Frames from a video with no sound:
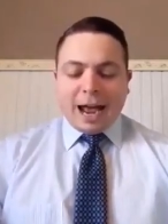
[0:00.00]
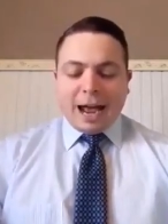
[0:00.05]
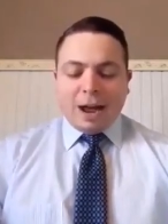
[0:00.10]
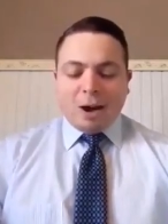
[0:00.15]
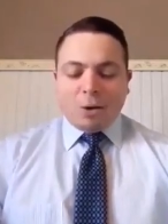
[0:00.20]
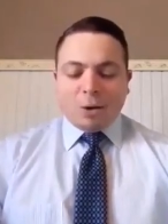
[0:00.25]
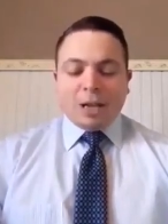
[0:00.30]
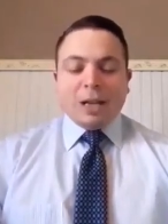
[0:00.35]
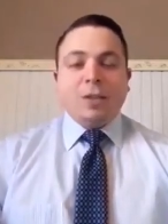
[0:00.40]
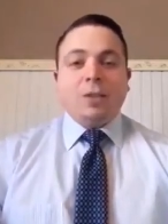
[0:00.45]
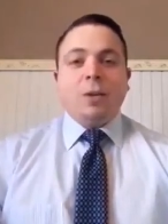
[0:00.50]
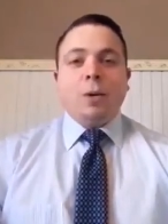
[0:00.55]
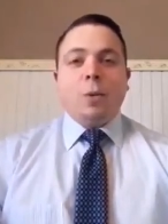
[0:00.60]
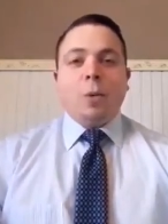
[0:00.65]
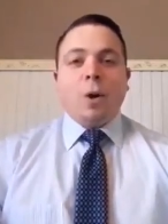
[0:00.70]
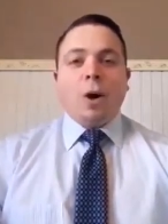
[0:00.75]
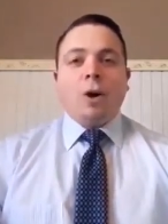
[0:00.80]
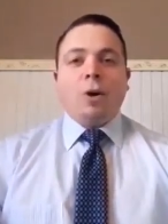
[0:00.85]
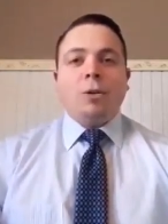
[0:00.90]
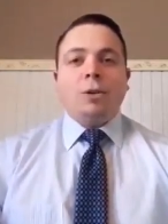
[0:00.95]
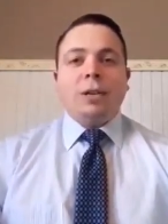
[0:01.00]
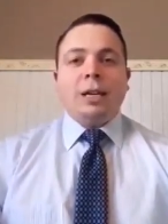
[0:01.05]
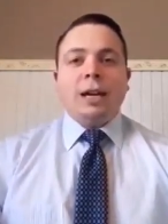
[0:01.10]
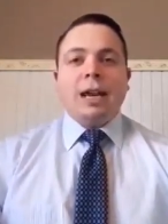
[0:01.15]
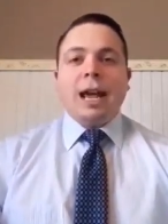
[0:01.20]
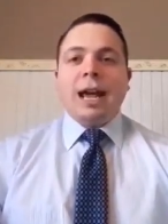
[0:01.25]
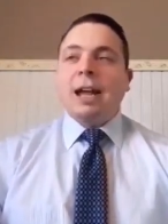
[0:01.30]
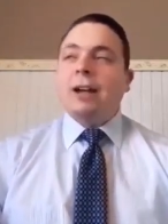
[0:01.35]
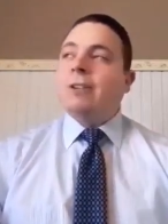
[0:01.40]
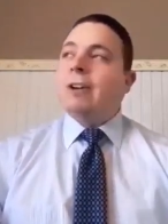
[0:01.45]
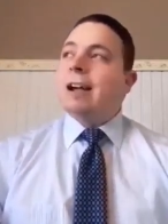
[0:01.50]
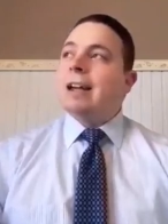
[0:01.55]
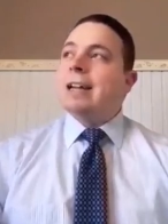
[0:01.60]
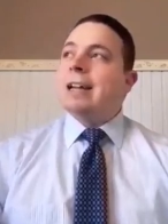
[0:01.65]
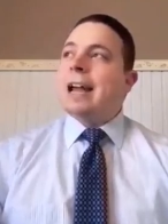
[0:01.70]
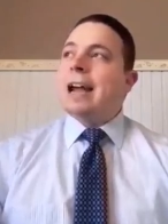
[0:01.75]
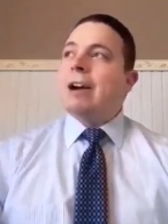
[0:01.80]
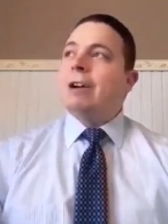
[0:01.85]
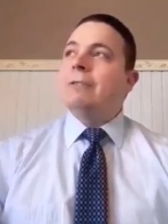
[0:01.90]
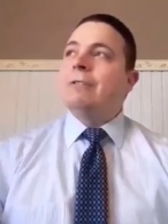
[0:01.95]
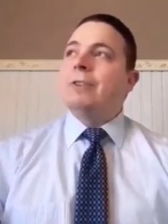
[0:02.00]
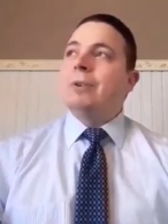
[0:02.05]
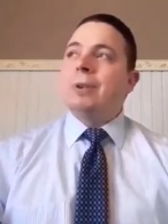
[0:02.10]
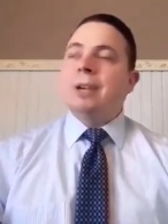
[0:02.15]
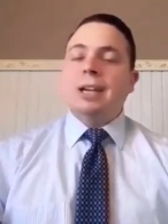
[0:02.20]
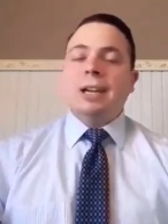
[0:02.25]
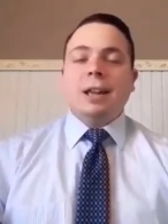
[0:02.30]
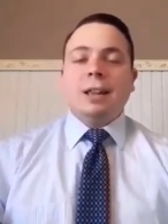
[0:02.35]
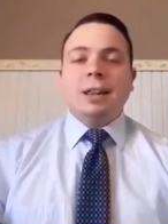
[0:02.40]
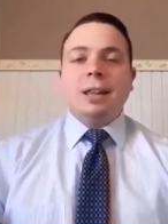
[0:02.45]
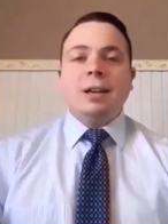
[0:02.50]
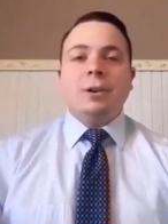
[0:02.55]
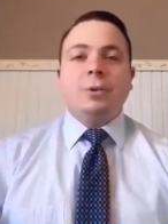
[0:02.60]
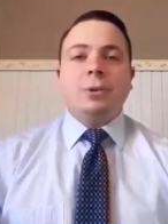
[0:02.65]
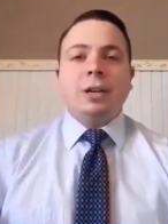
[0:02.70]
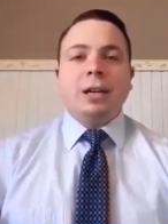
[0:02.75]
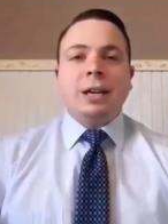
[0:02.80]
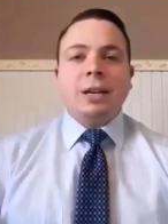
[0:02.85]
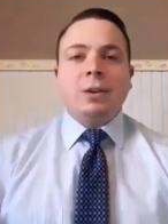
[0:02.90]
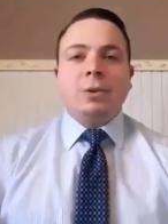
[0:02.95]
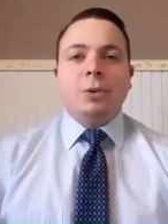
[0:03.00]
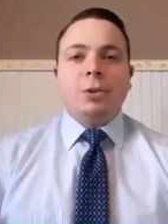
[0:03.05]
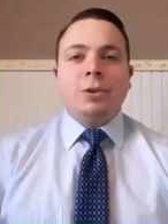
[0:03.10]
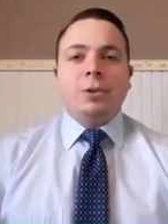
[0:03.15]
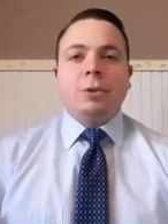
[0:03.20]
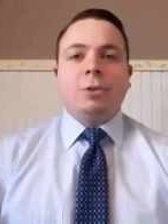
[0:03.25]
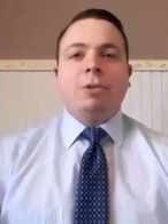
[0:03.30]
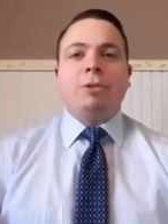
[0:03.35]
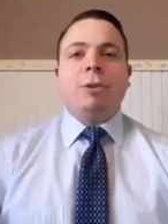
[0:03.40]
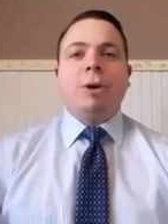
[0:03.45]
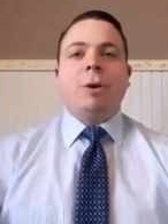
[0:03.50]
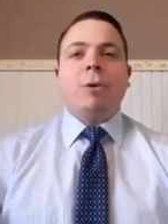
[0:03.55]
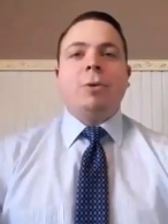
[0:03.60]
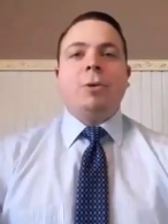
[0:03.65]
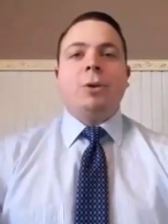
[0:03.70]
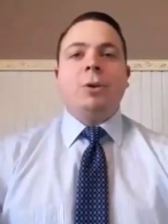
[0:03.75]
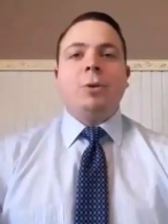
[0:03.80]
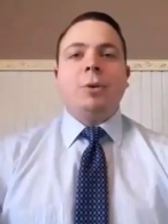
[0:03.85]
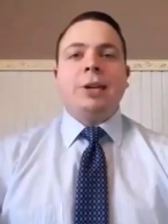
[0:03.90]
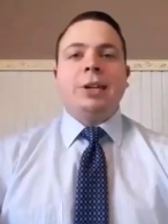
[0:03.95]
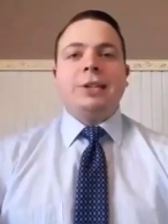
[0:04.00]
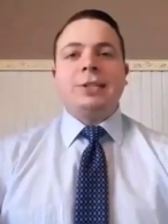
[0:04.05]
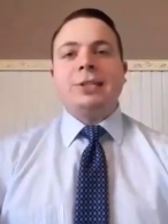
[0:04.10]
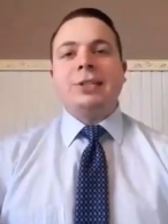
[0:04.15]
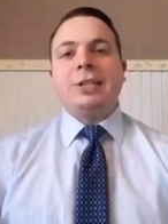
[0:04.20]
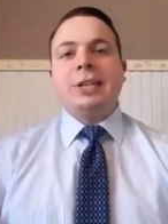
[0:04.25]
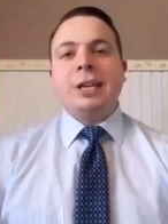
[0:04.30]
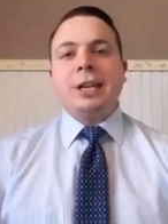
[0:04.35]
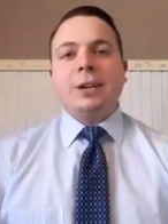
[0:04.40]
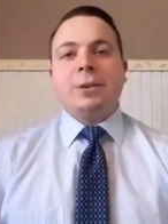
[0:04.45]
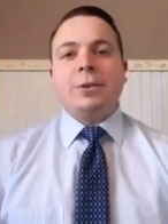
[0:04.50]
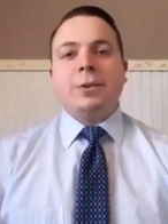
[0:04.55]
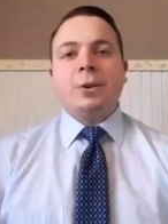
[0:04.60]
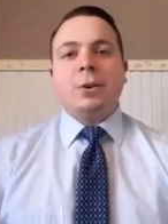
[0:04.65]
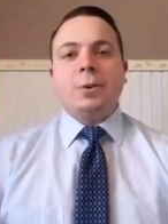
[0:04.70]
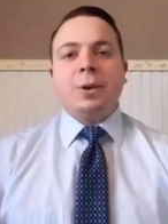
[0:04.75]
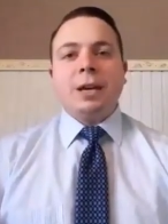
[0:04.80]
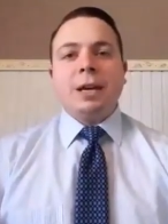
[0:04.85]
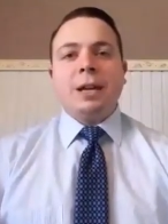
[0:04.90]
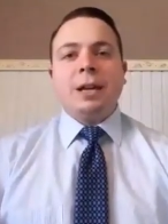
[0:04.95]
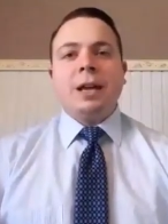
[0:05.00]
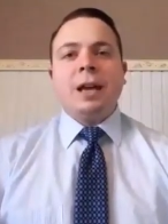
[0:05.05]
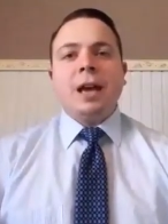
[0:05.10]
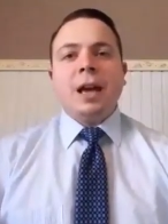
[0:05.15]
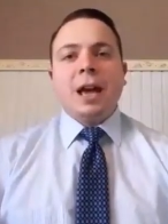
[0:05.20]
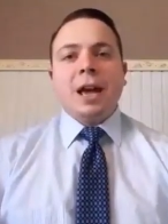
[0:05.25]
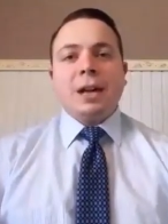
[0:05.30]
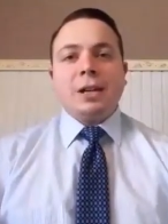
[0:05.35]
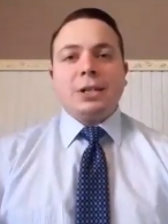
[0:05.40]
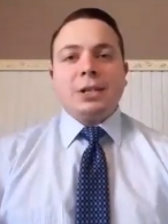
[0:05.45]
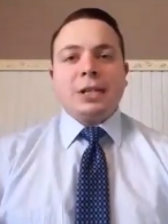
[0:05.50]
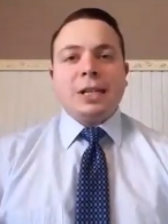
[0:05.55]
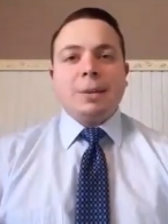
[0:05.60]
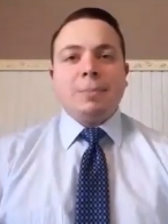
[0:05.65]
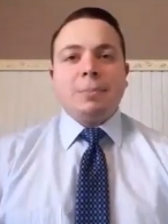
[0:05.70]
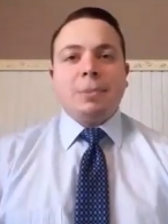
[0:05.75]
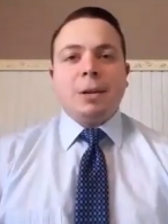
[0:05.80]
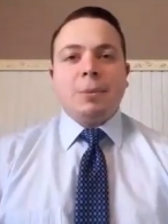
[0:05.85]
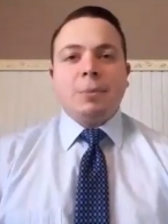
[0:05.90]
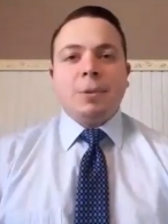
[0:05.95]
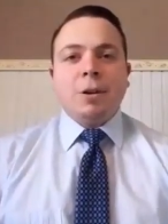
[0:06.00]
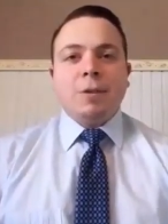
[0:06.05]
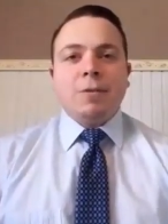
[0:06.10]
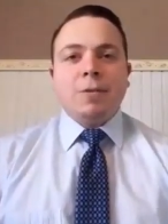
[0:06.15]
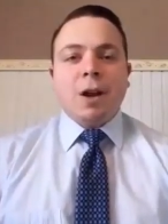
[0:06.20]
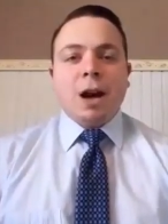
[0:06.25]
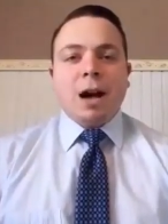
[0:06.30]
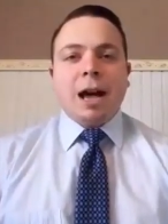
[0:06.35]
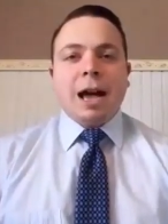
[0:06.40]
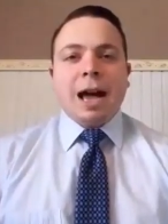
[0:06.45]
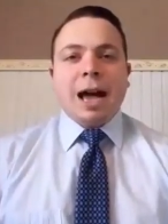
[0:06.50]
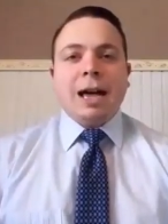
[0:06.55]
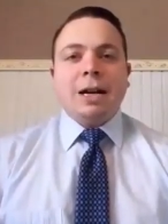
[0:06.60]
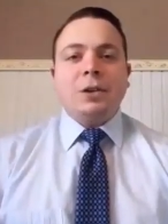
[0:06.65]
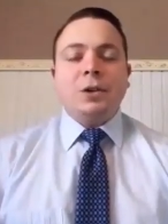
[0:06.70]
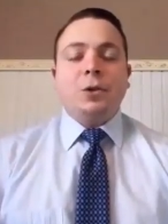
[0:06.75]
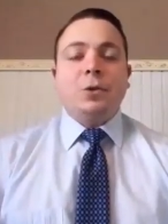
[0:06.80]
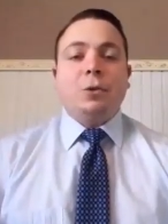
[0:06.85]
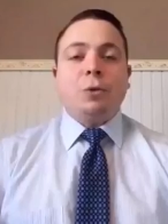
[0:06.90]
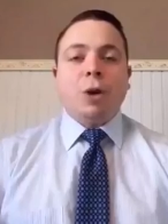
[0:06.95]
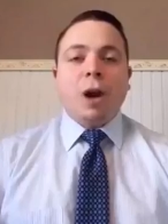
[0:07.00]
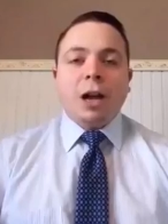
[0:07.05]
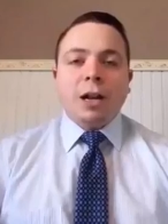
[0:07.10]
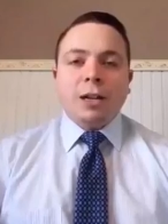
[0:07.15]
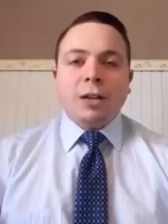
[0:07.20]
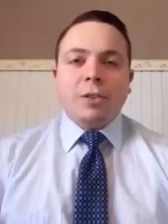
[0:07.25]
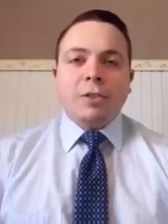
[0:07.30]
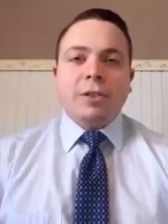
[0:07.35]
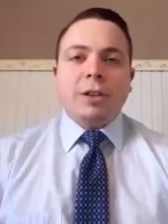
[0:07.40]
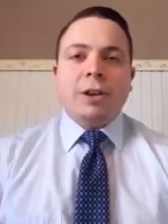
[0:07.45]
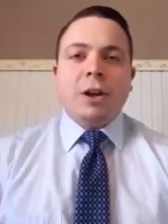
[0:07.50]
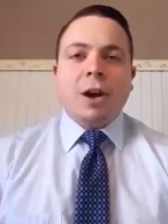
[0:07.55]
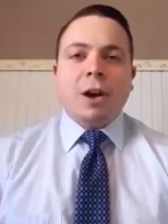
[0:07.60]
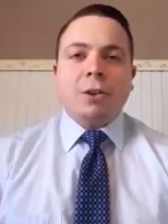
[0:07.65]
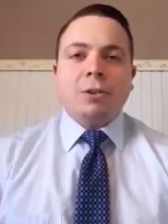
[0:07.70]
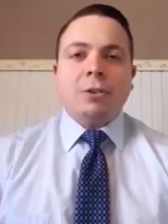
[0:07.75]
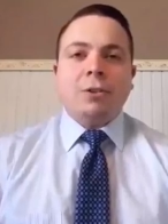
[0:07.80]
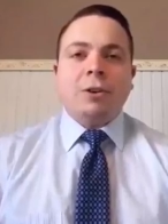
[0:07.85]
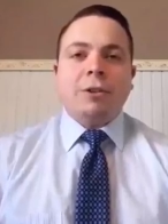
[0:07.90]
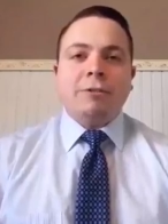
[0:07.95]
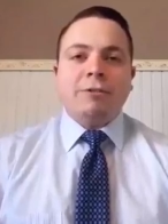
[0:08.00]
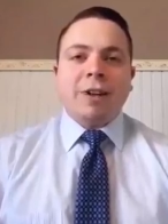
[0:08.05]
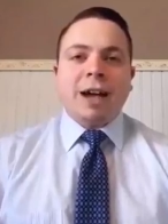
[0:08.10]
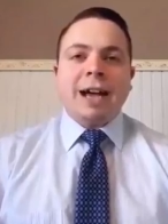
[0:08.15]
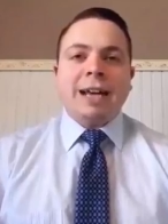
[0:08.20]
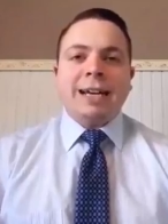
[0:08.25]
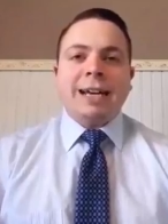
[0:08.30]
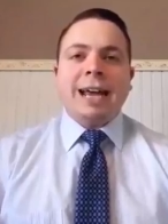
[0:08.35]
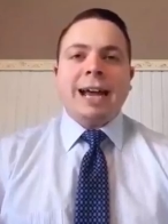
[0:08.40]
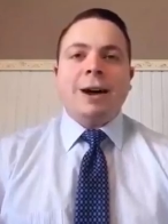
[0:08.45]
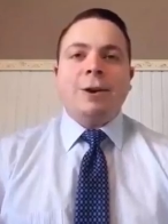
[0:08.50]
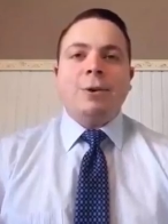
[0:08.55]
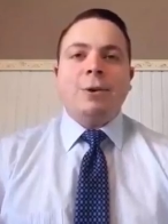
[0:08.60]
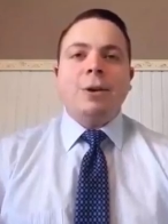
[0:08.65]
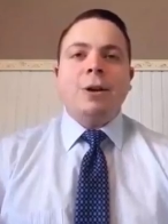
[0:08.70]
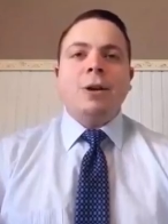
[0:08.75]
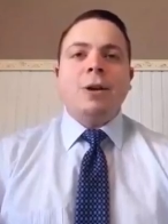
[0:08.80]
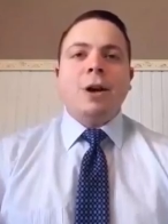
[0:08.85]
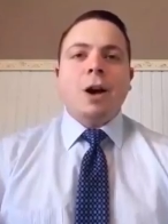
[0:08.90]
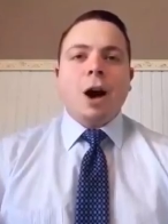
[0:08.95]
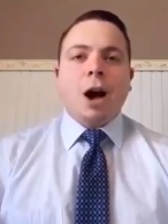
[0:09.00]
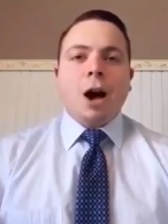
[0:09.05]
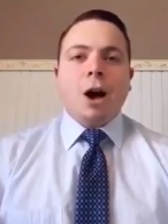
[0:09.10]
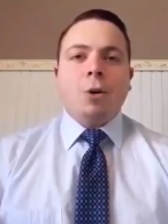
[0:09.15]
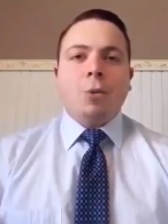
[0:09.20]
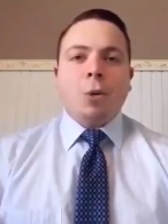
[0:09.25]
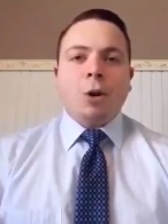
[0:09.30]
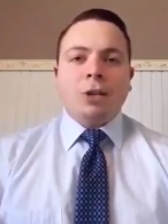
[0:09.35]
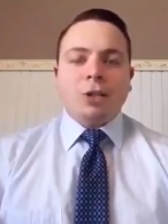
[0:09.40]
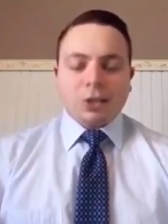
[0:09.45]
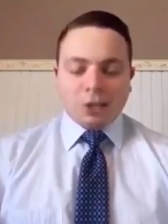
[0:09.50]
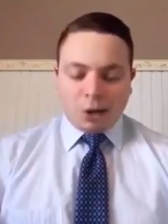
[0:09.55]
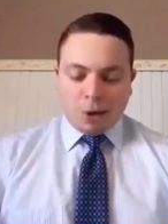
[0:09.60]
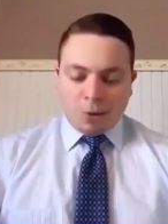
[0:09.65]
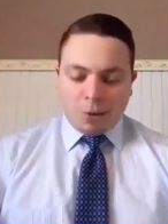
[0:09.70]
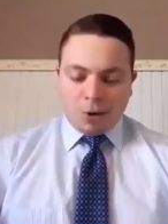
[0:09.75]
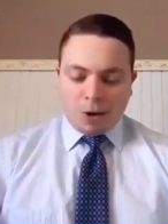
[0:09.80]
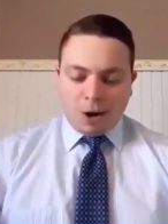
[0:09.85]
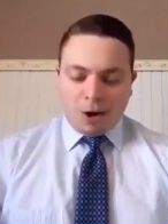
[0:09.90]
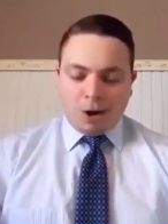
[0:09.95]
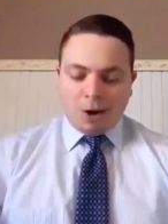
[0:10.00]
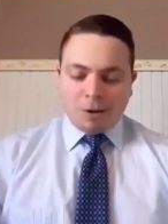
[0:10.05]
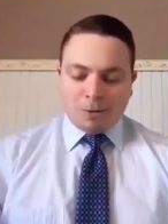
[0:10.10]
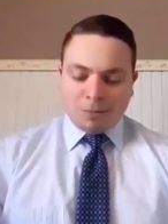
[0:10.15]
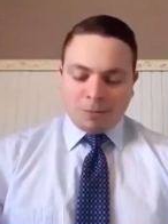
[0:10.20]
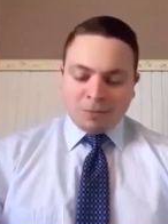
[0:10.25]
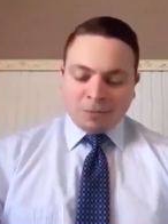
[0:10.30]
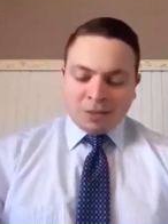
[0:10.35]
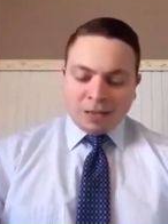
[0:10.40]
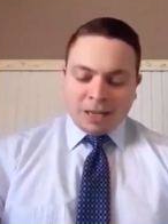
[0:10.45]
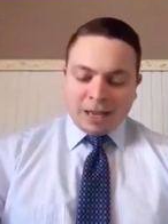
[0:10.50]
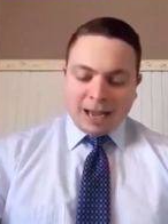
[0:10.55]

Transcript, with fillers: how in the world today, right now, if you get a little tickle in your throat or you get sick or you get a symptom you've not had, you run to the doctor to find out uh, what's going on.